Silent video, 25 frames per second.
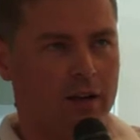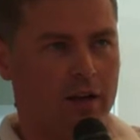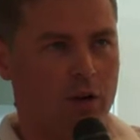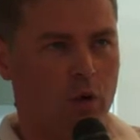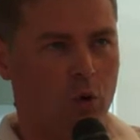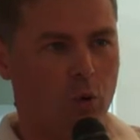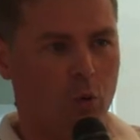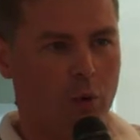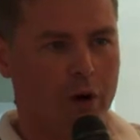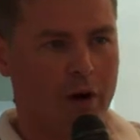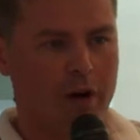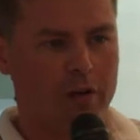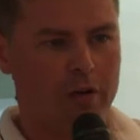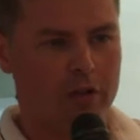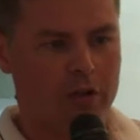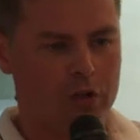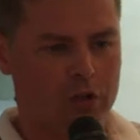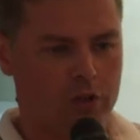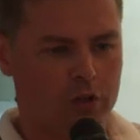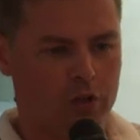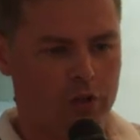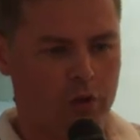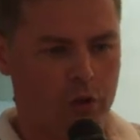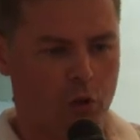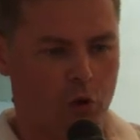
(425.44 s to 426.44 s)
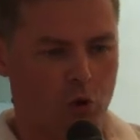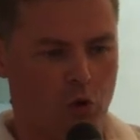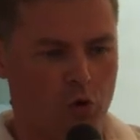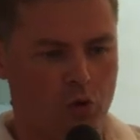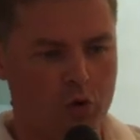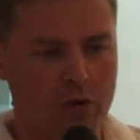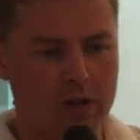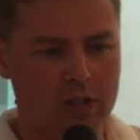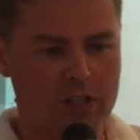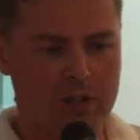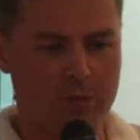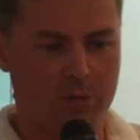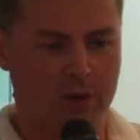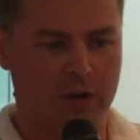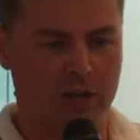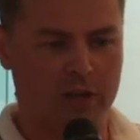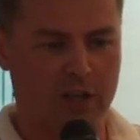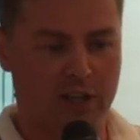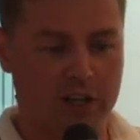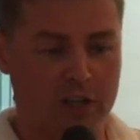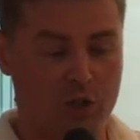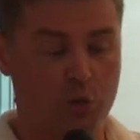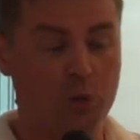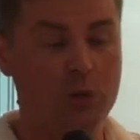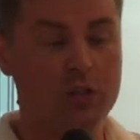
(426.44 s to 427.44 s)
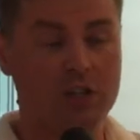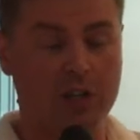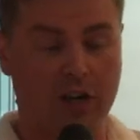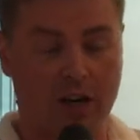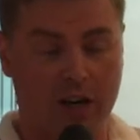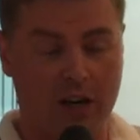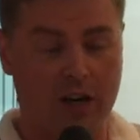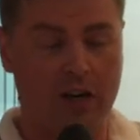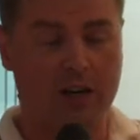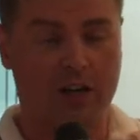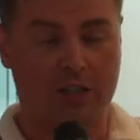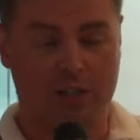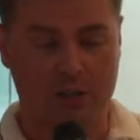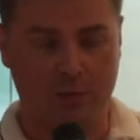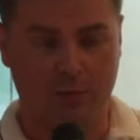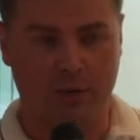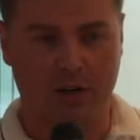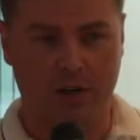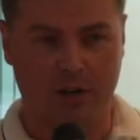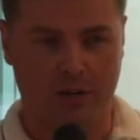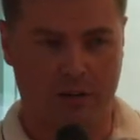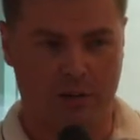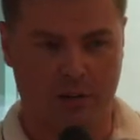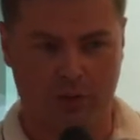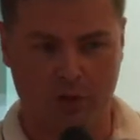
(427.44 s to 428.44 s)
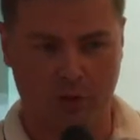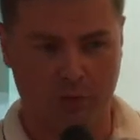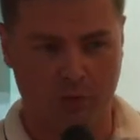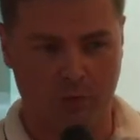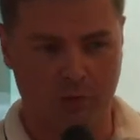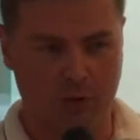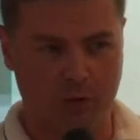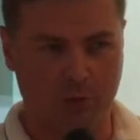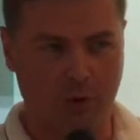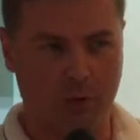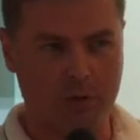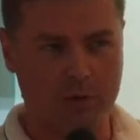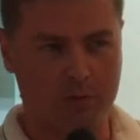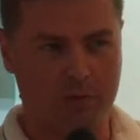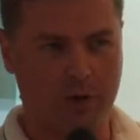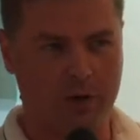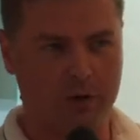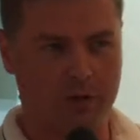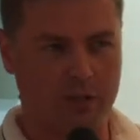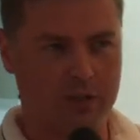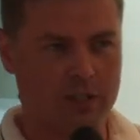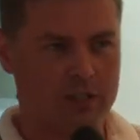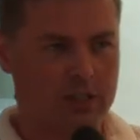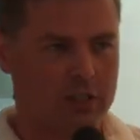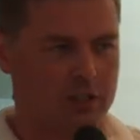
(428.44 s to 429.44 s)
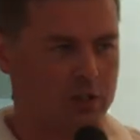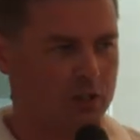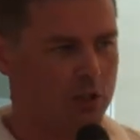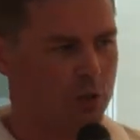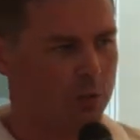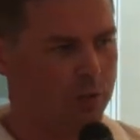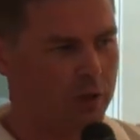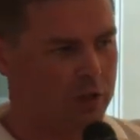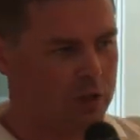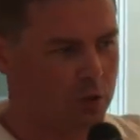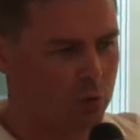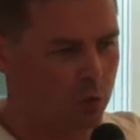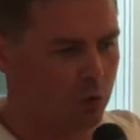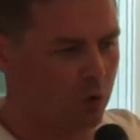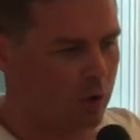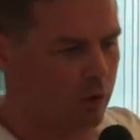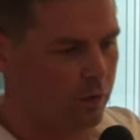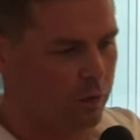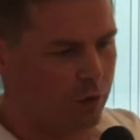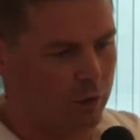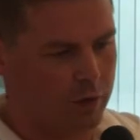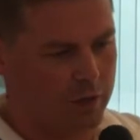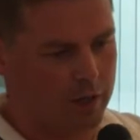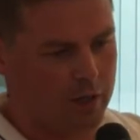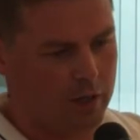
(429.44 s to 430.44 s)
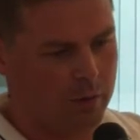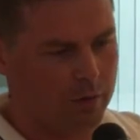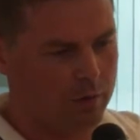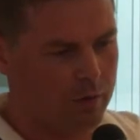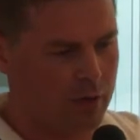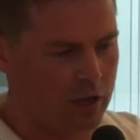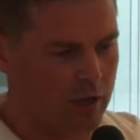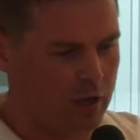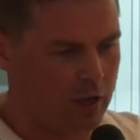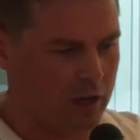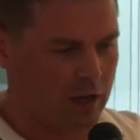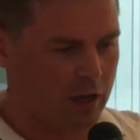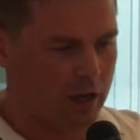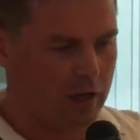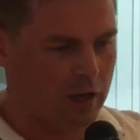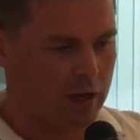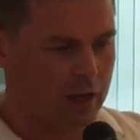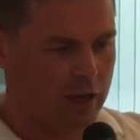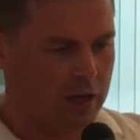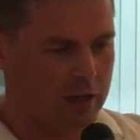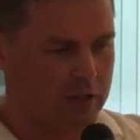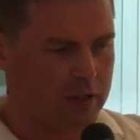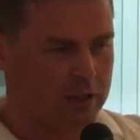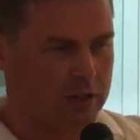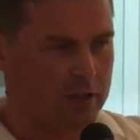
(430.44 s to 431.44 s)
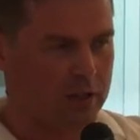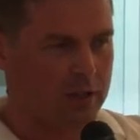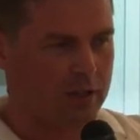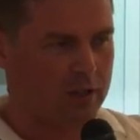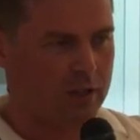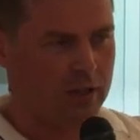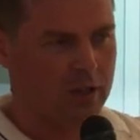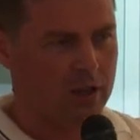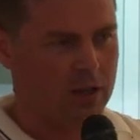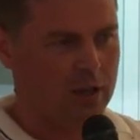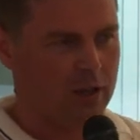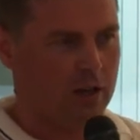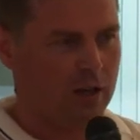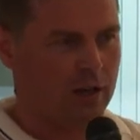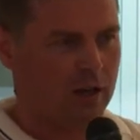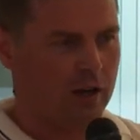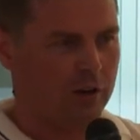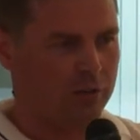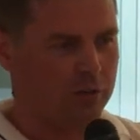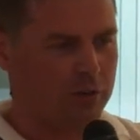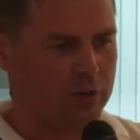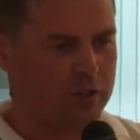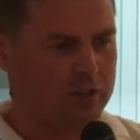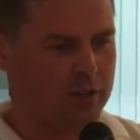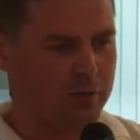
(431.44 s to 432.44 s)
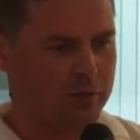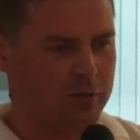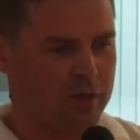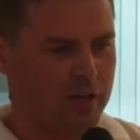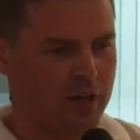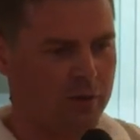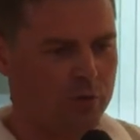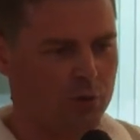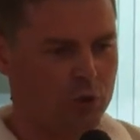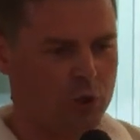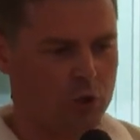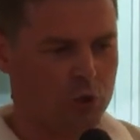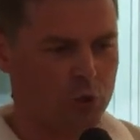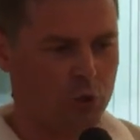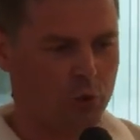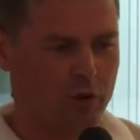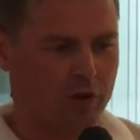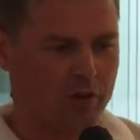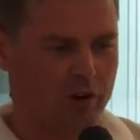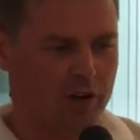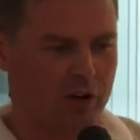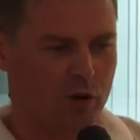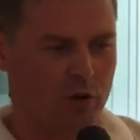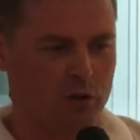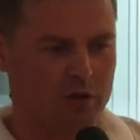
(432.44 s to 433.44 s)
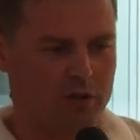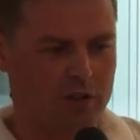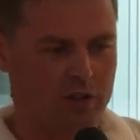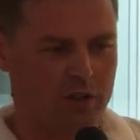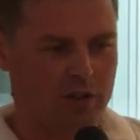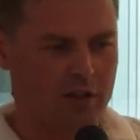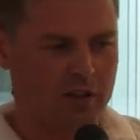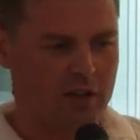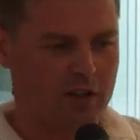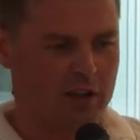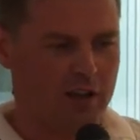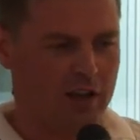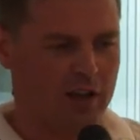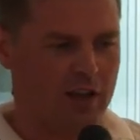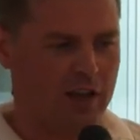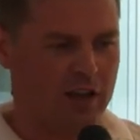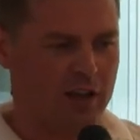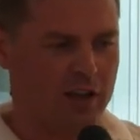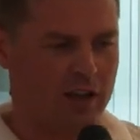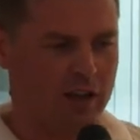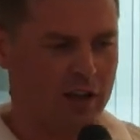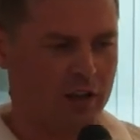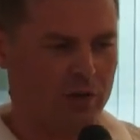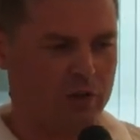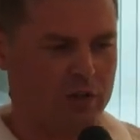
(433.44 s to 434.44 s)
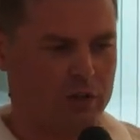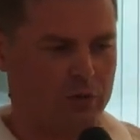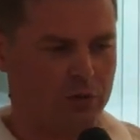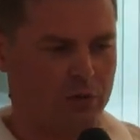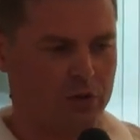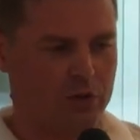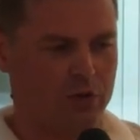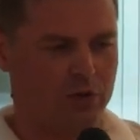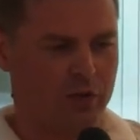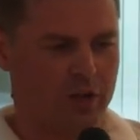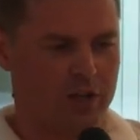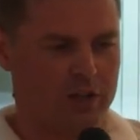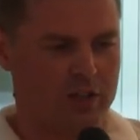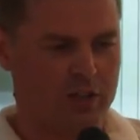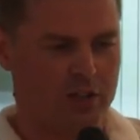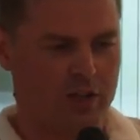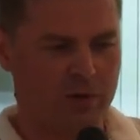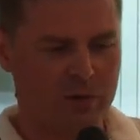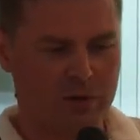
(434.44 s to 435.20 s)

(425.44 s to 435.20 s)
one or two really smart guys, which are smart, no problems about it, it's just too much work for them, and after some time you just wear out, and there is a frustration. I